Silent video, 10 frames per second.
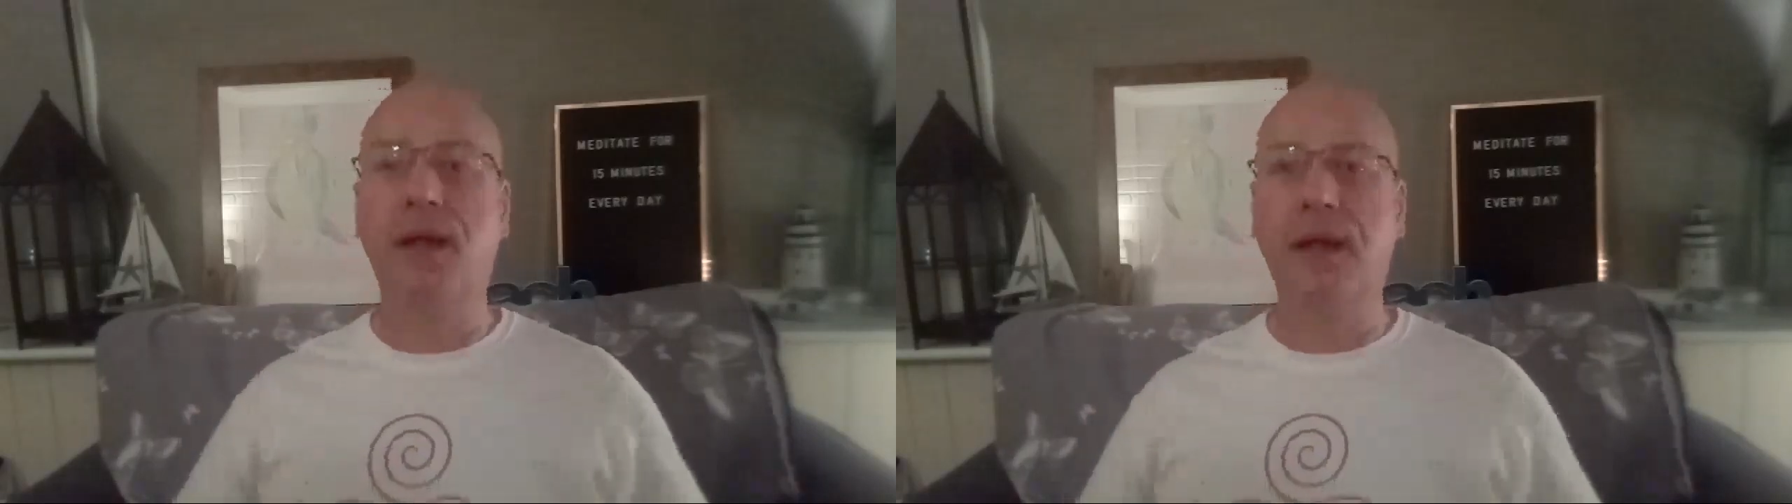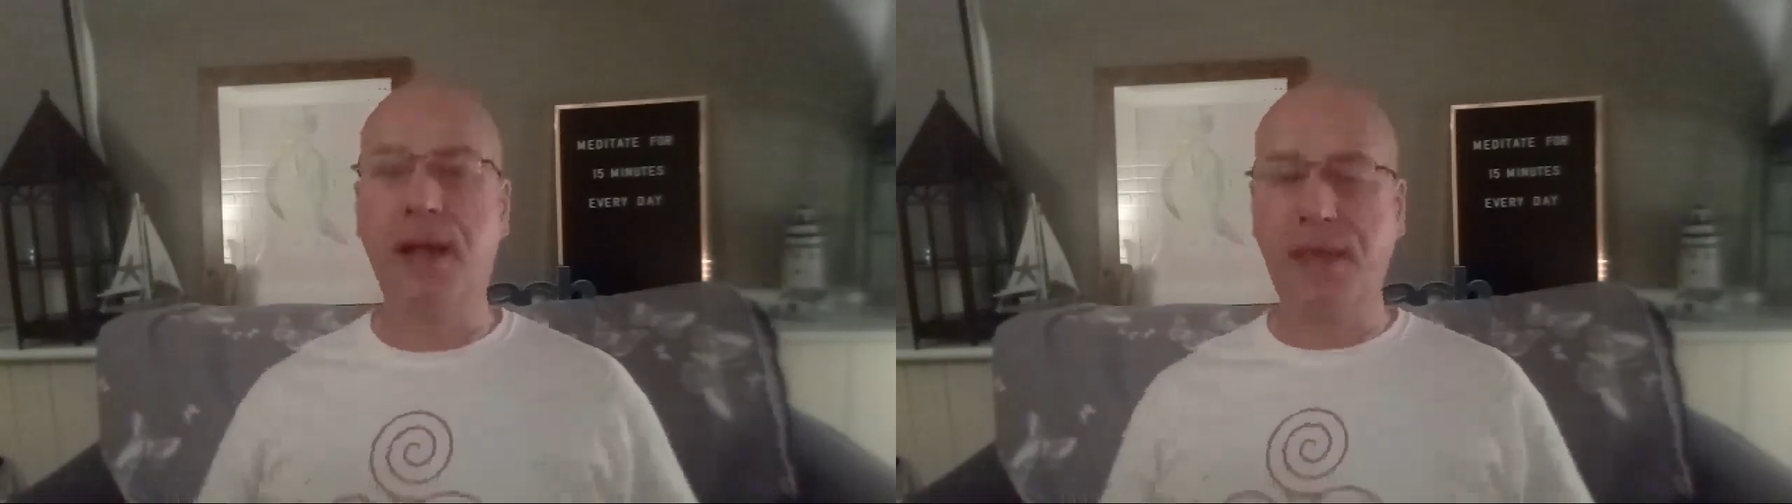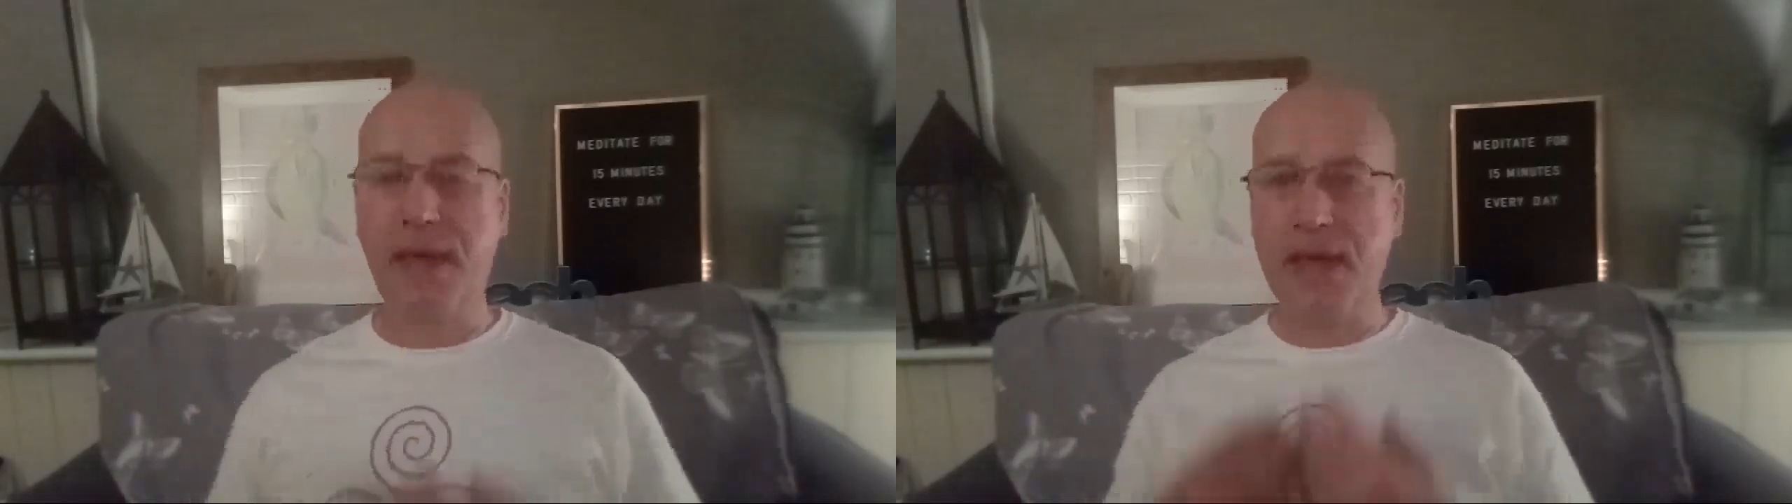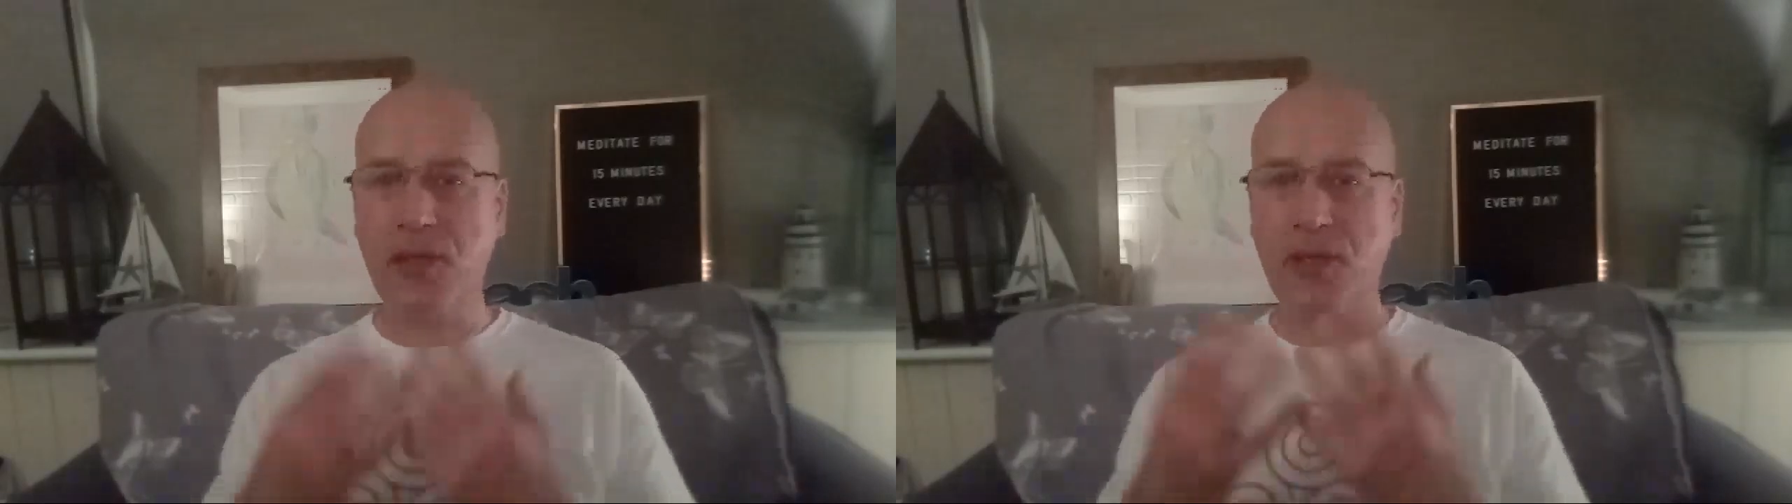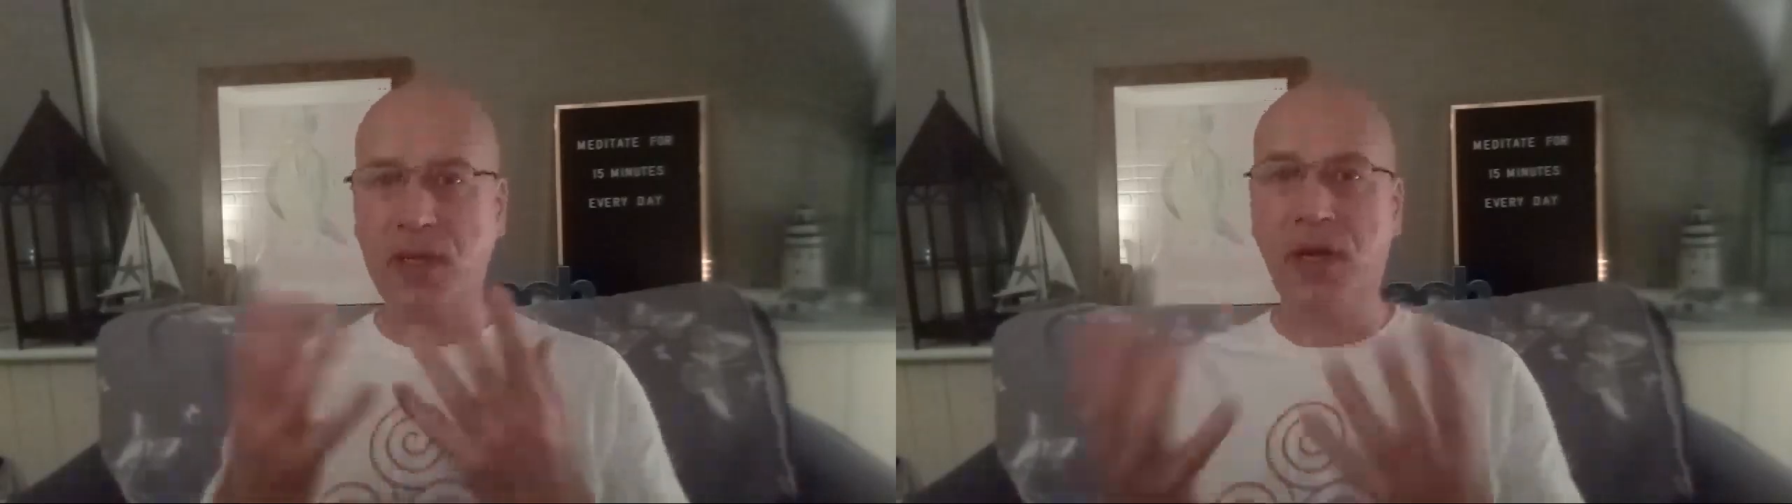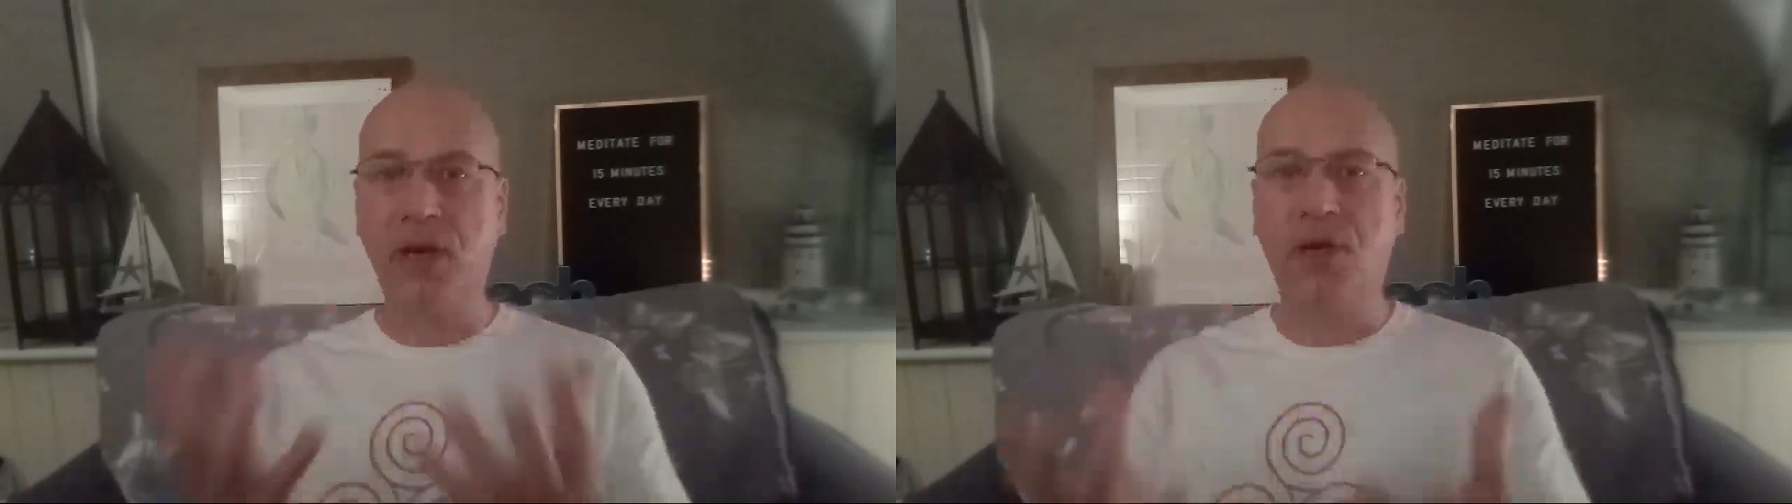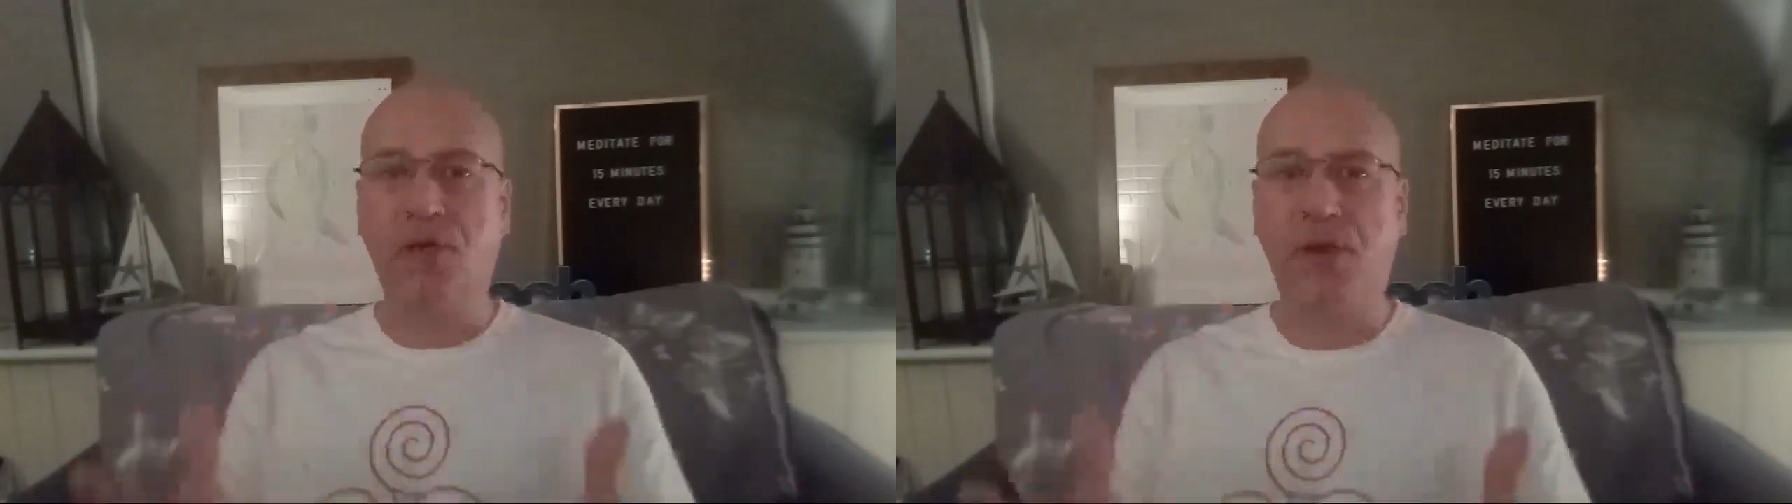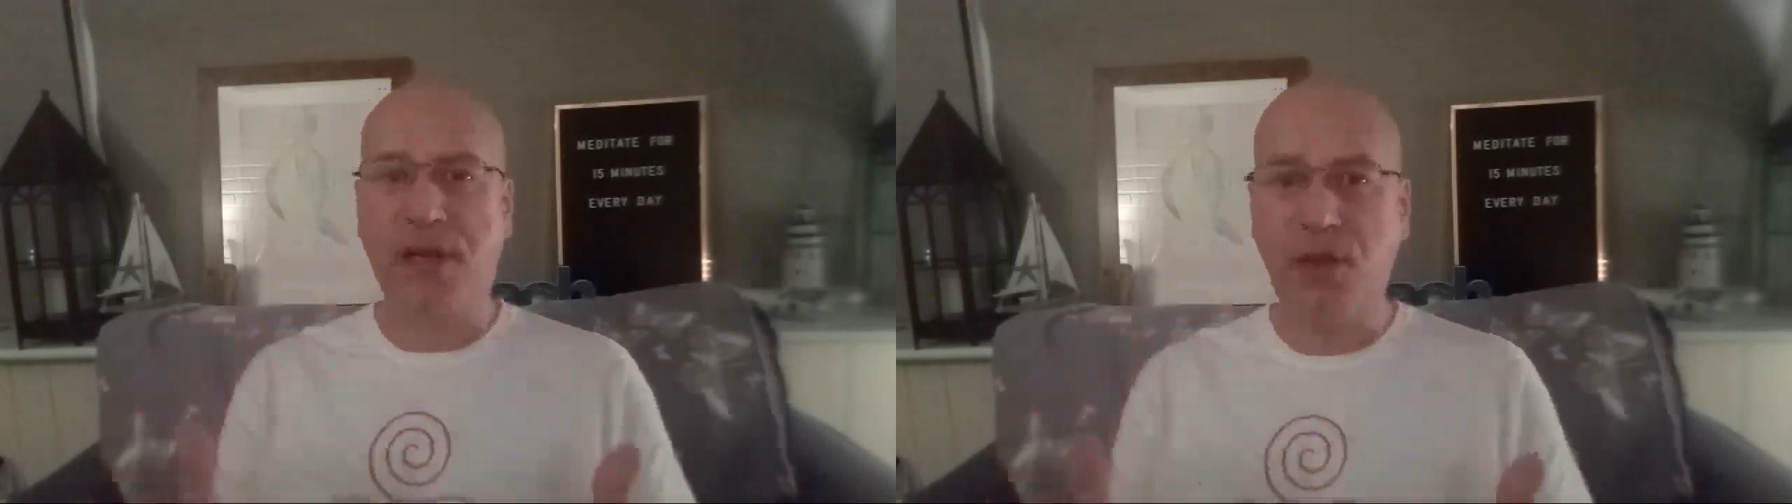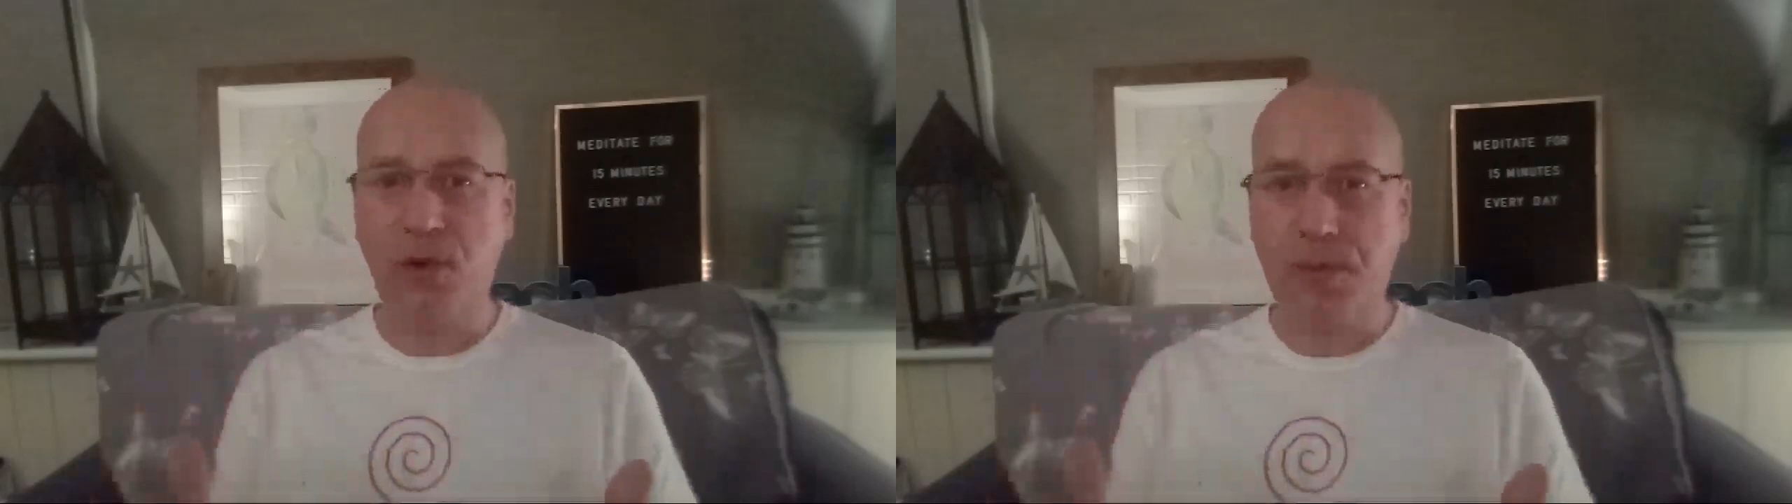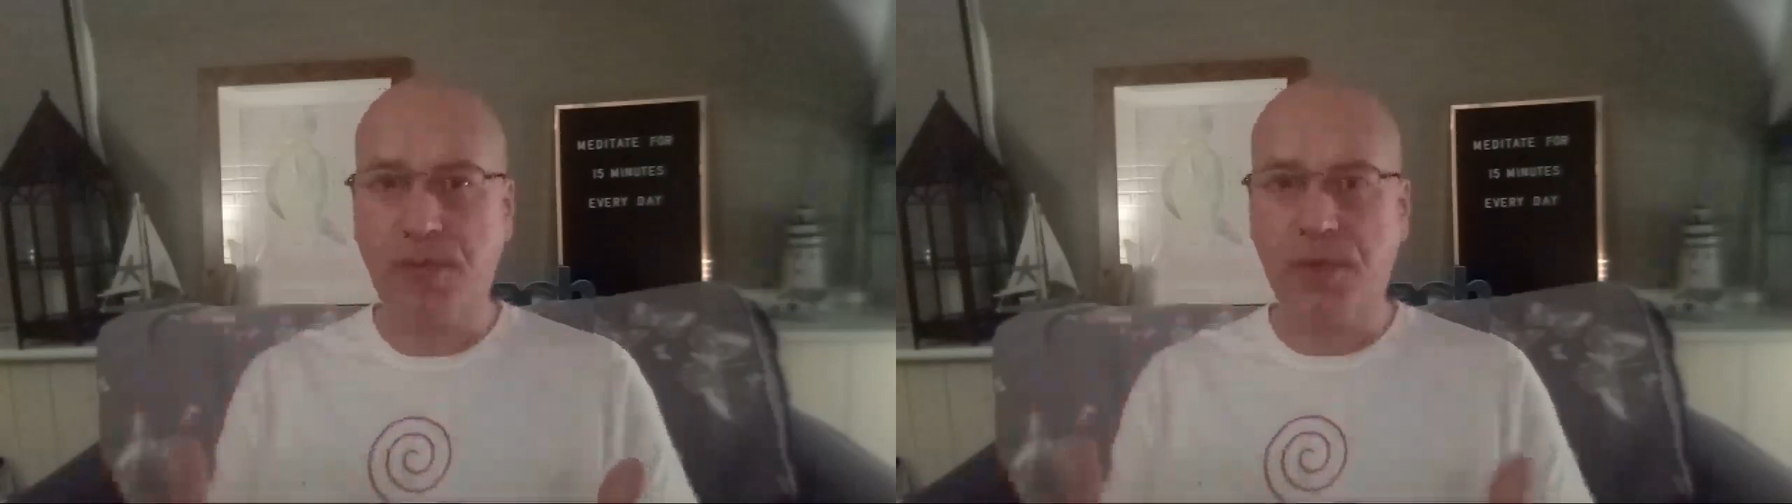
let that energy rise up,